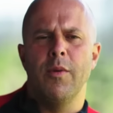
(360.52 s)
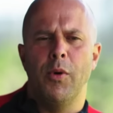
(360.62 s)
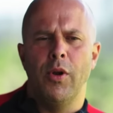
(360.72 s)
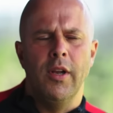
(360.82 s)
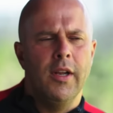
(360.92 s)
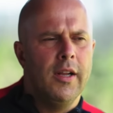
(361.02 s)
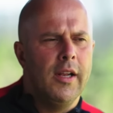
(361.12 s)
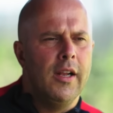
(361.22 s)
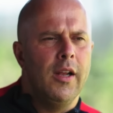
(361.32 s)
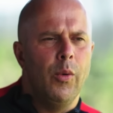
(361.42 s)
the ball,
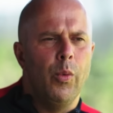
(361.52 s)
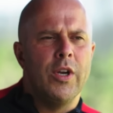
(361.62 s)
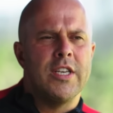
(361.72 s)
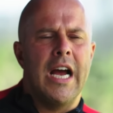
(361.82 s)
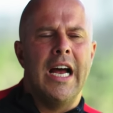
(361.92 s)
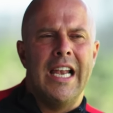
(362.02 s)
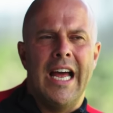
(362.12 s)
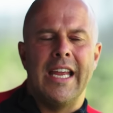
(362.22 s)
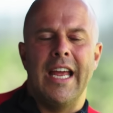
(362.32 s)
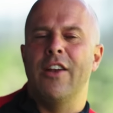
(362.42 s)
which I
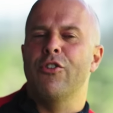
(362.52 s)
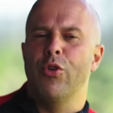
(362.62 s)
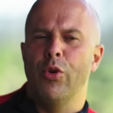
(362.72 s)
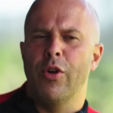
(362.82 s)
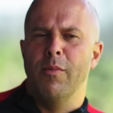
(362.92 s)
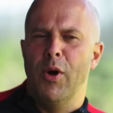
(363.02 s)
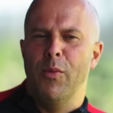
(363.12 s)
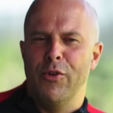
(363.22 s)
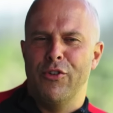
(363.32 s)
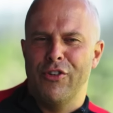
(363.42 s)
like at certain
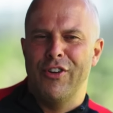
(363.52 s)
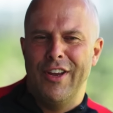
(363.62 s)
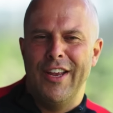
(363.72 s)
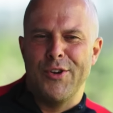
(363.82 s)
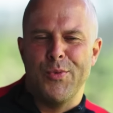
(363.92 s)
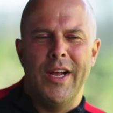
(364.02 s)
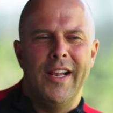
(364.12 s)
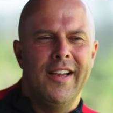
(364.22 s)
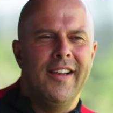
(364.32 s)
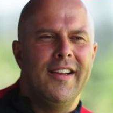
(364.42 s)
moments as
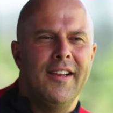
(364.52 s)
well.